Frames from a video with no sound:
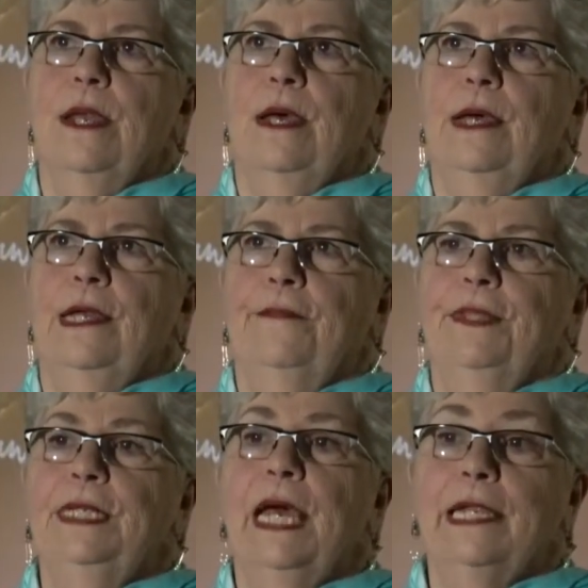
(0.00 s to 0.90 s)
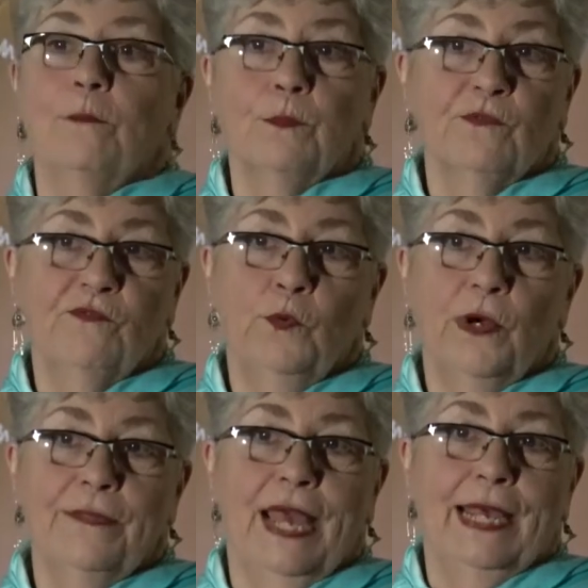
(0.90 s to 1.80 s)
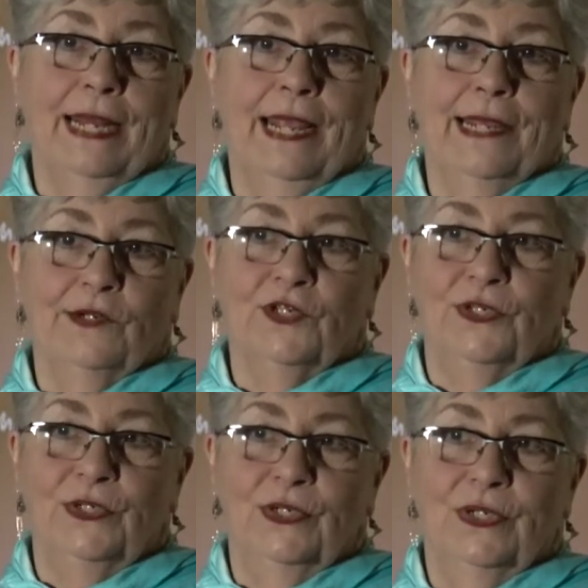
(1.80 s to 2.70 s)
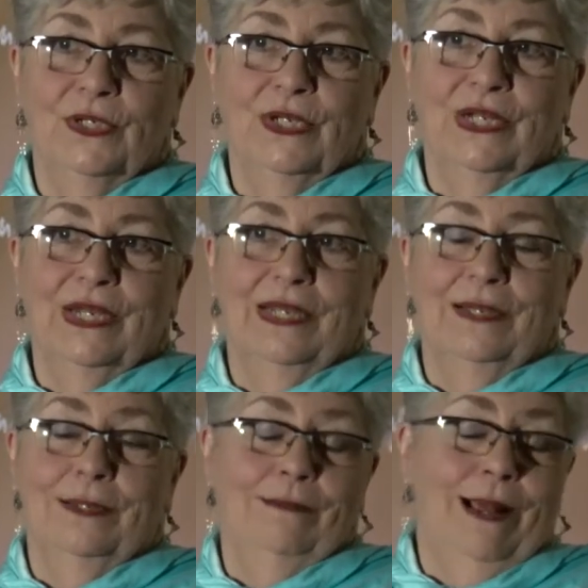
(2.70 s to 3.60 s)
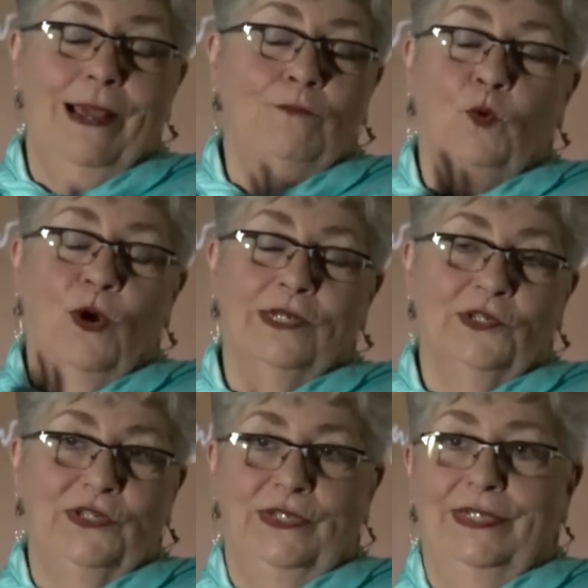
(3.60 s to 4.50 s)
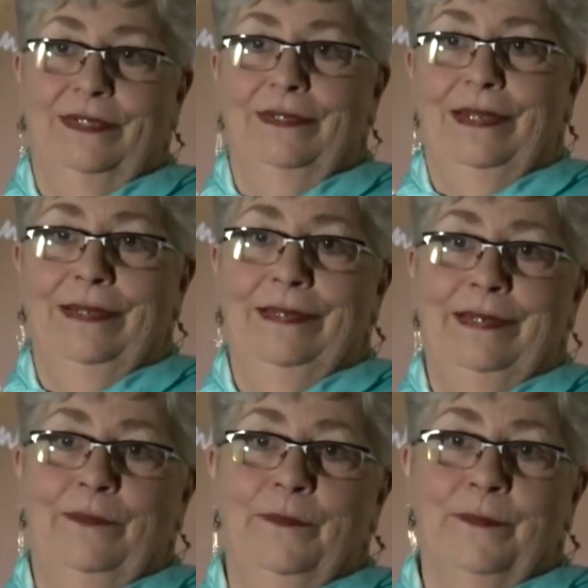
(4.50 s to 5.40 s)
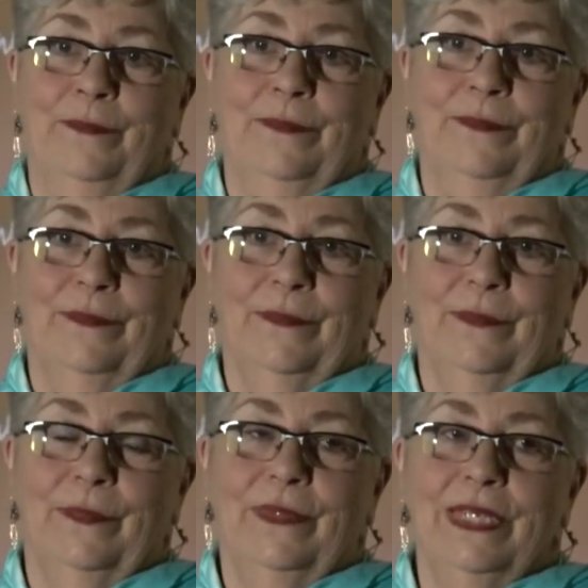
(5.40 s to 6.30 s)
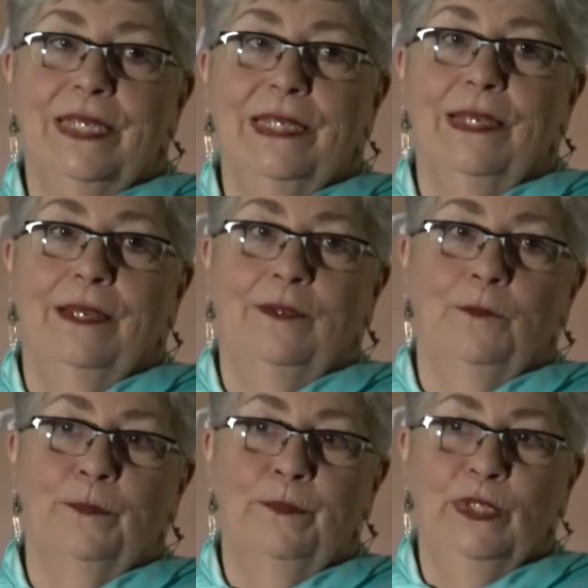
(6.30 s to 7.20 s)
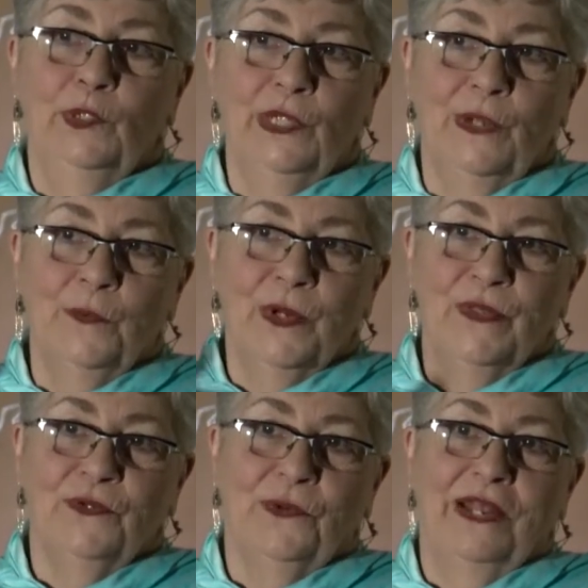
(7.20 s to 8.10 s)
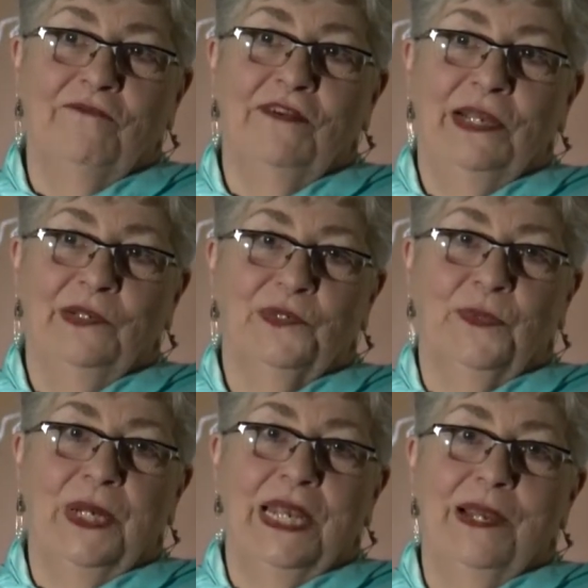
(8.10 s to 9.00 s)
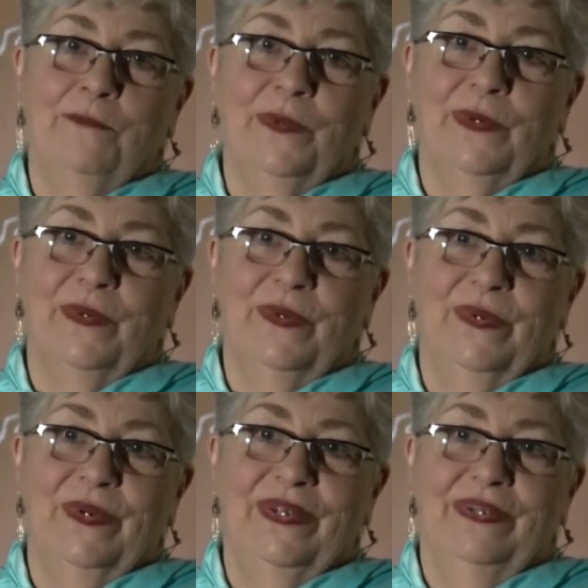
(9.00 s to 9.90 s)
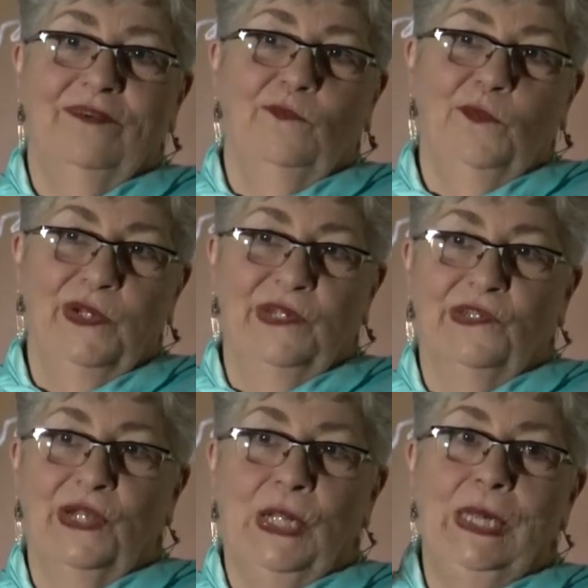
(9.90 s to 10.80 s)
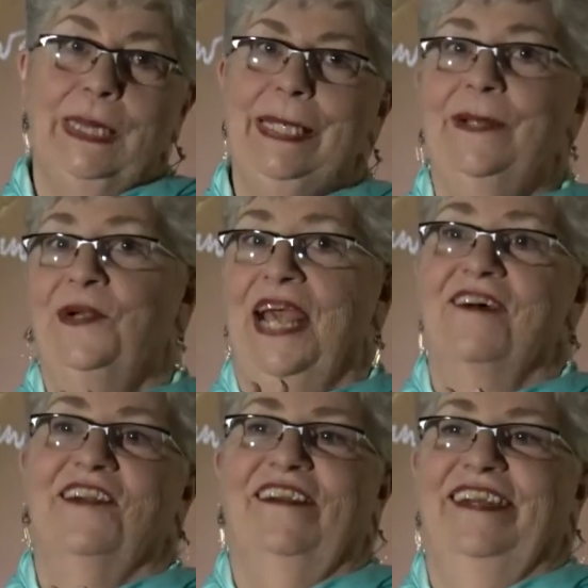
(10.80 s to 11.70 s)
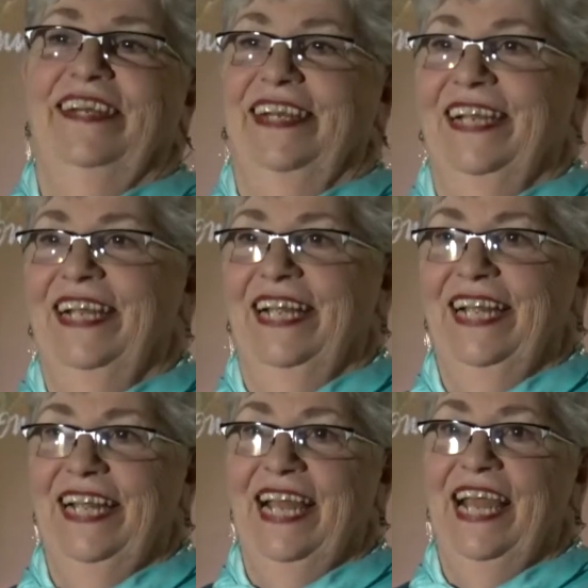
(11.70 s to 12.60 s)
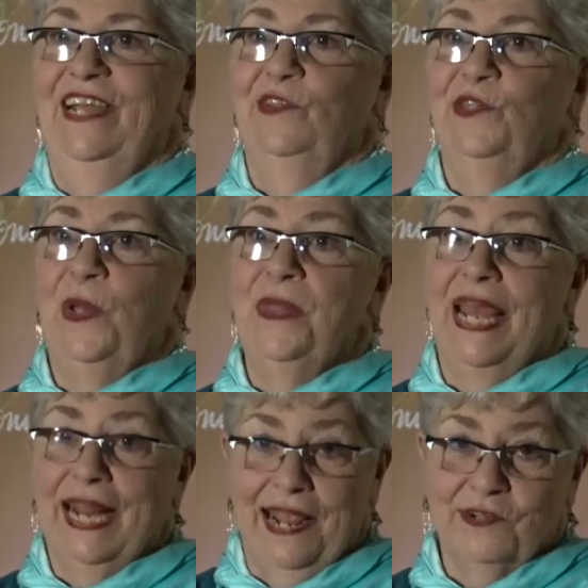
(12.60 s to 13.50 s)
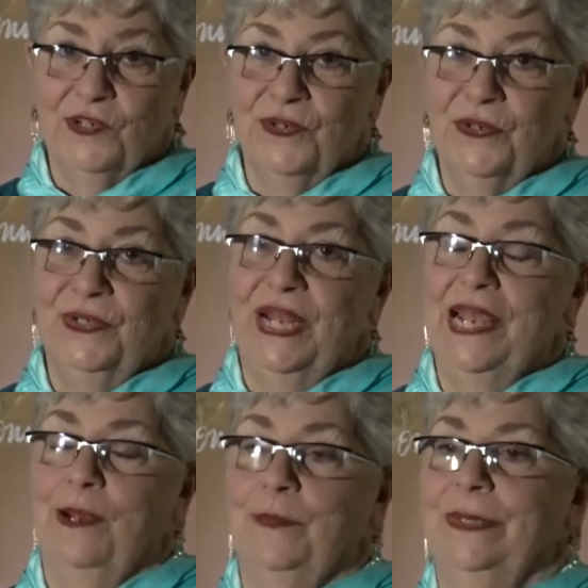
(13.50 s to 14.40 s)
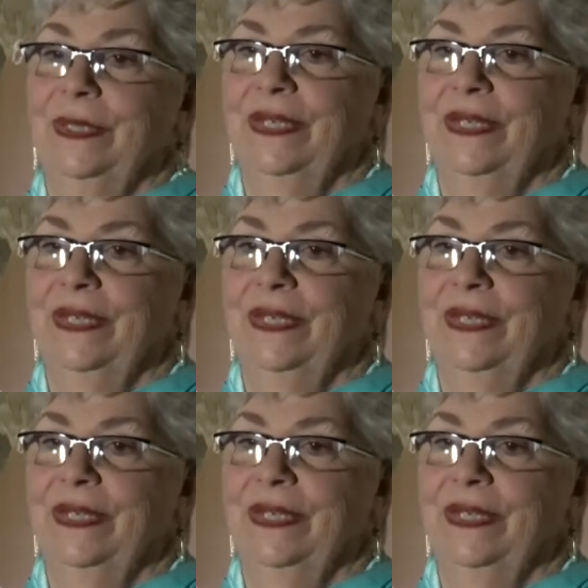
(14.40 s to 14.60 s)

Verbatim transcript: uh, the night before that action, I, uh, I watched it. Um, the uh, building where the draft files were kept was cleared out. Mm. And so that action couldn't happen.